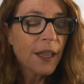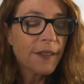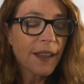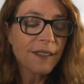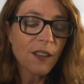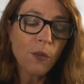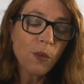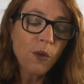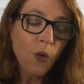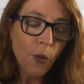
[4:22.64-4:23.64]
to get someone
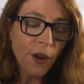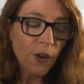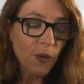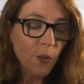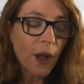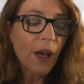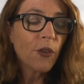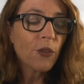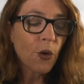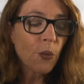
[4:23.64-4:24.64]
to move quicker,
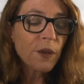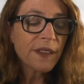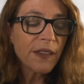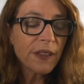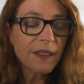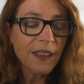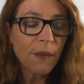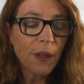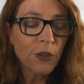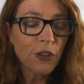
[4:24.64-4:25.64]
well, you're receiving the
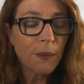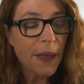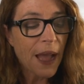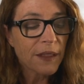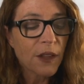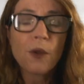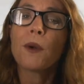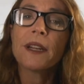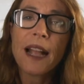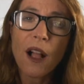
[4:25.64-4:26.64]
same energy back that you're
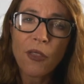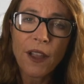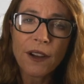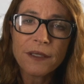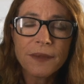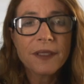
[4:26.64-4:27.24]
putting out there.